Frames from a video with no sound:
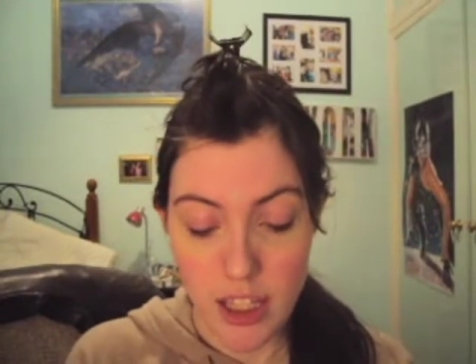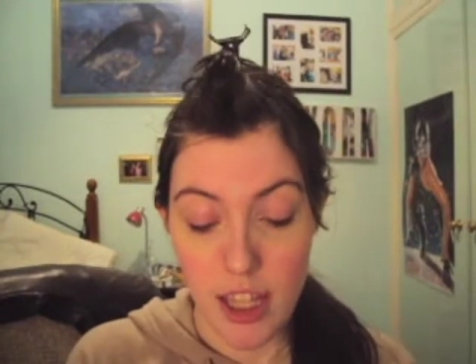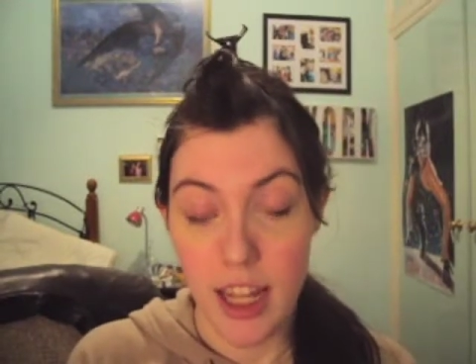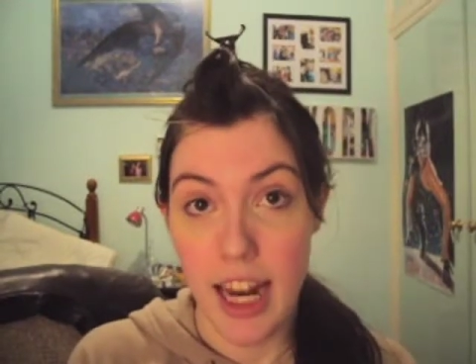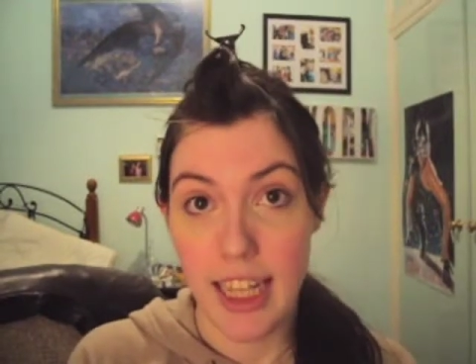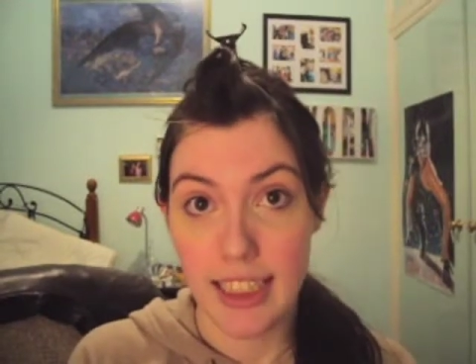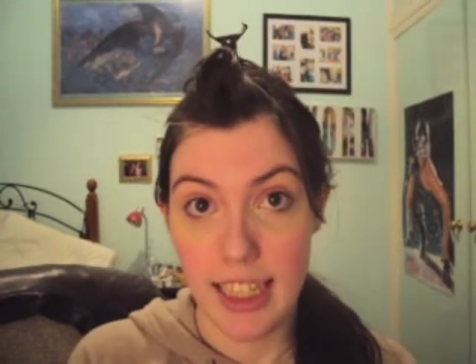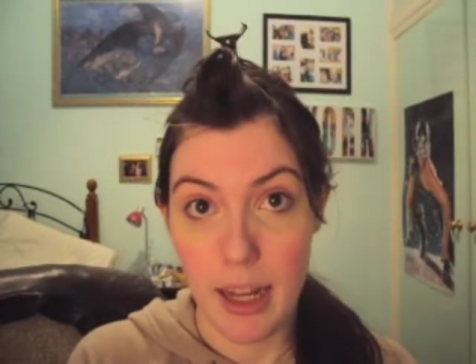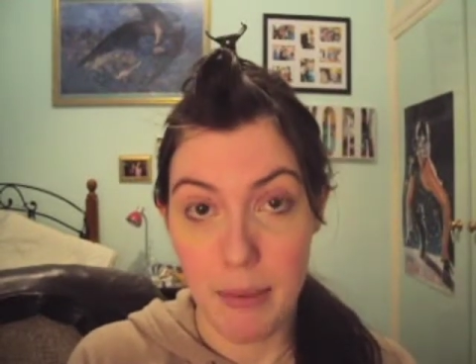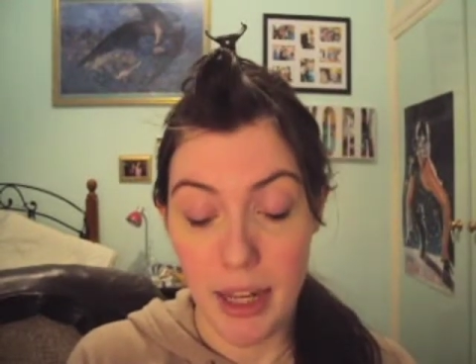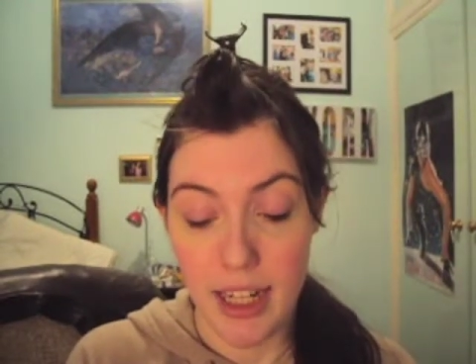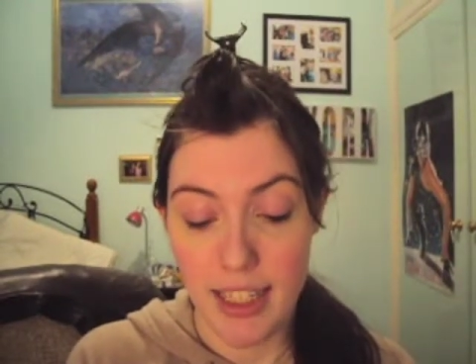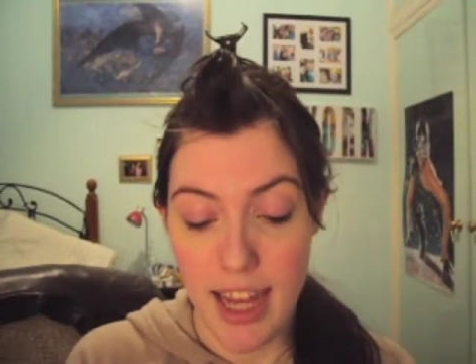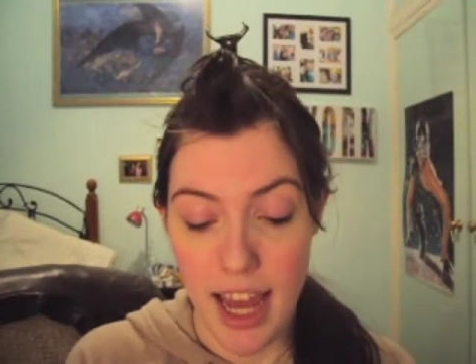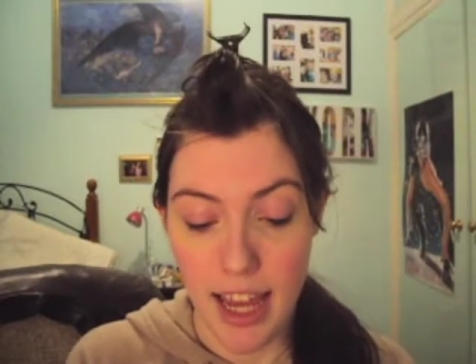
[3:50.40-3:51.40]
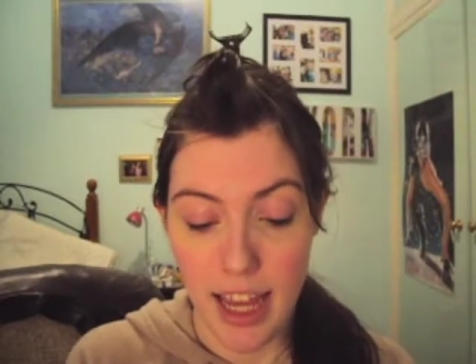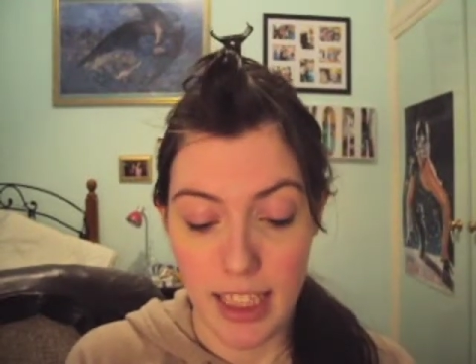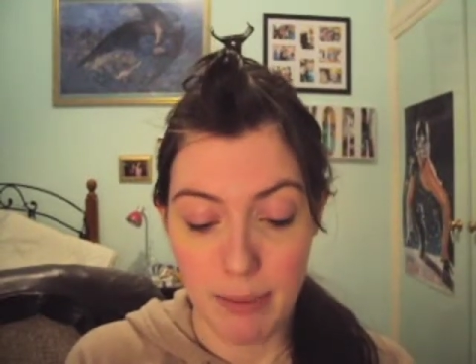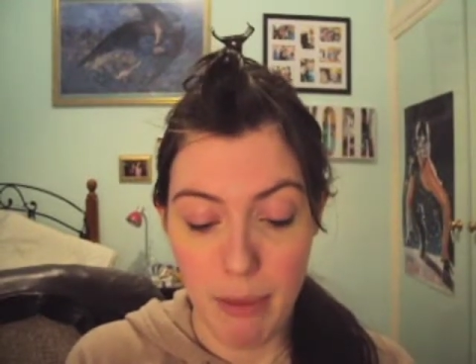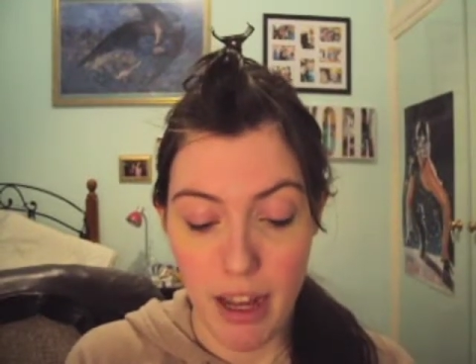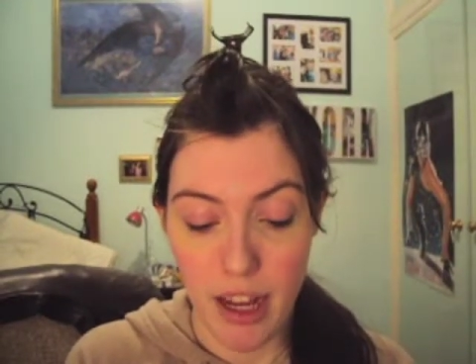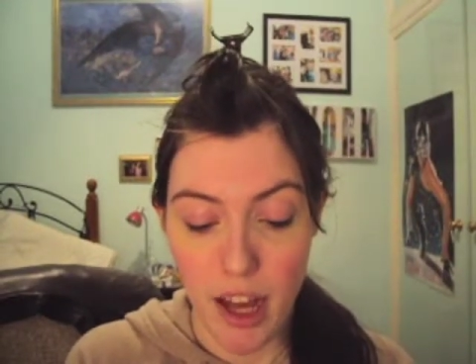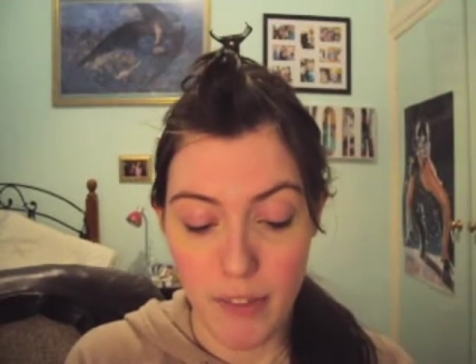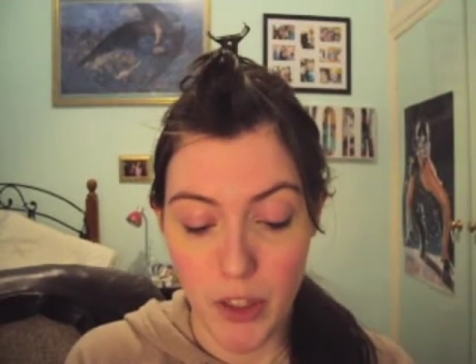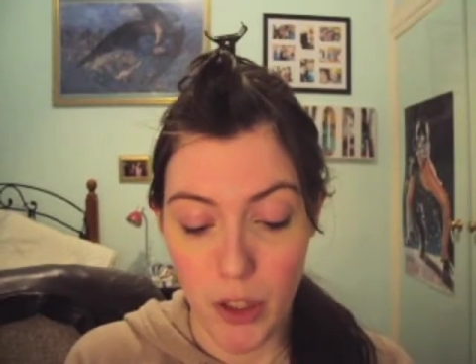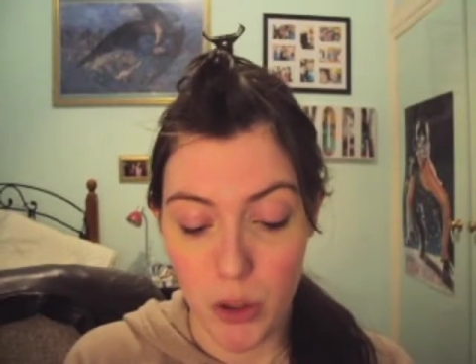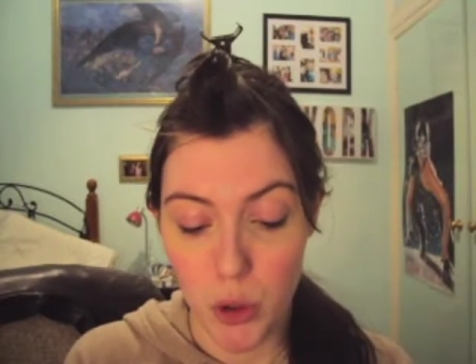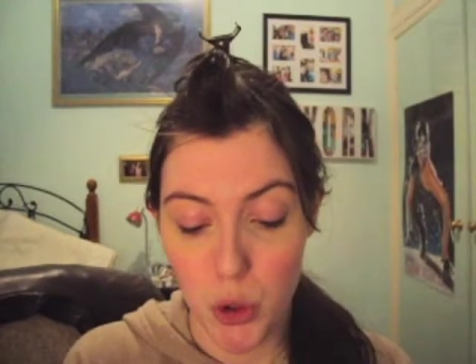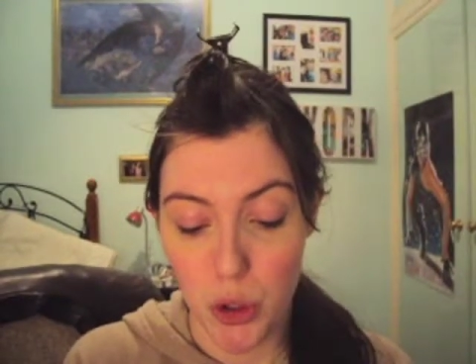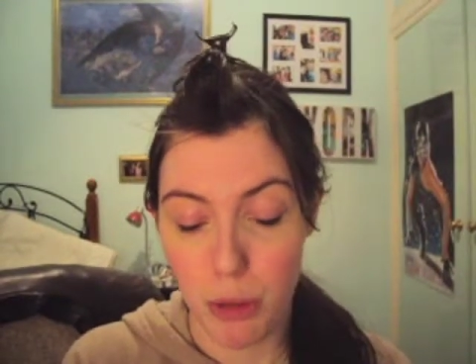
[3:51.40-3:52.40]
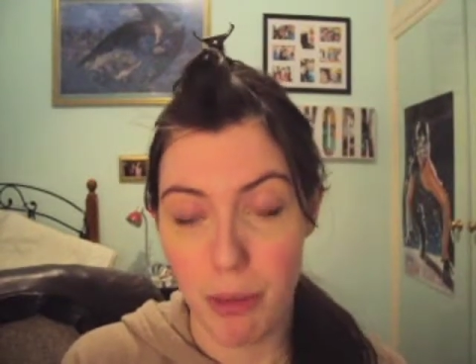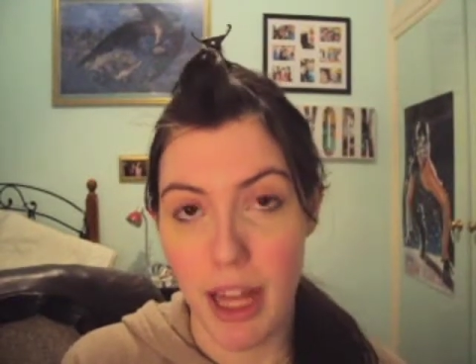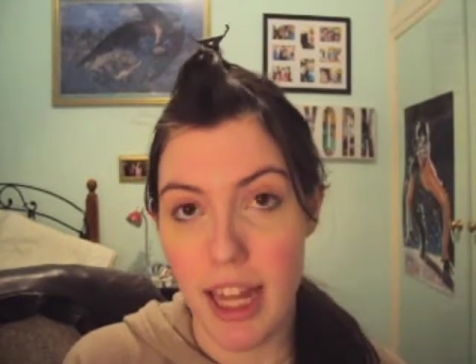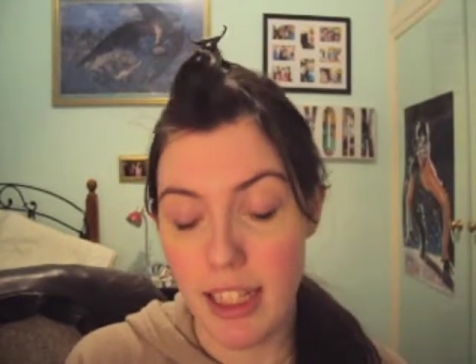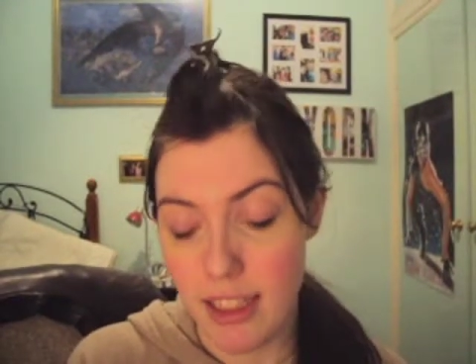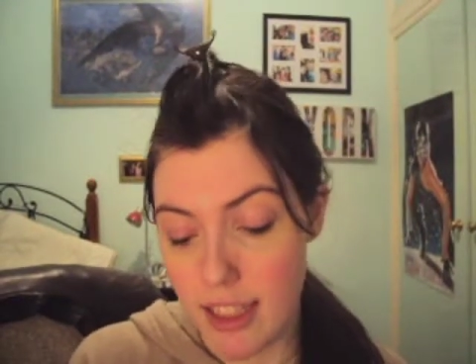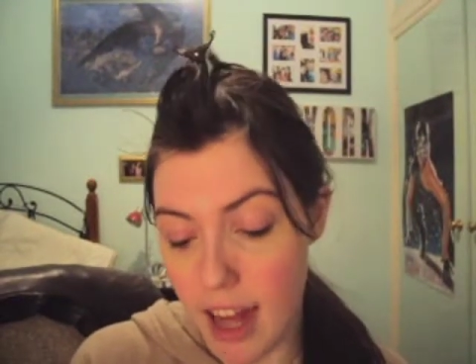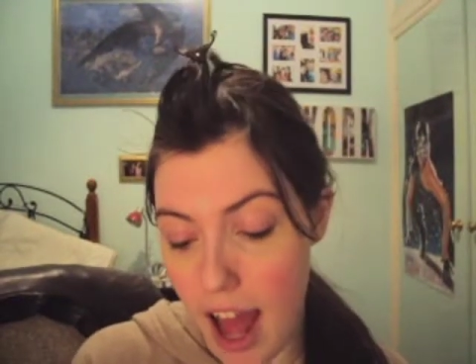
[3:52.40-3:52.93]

So the next thing I'm going to take is my CoverGirl True Blend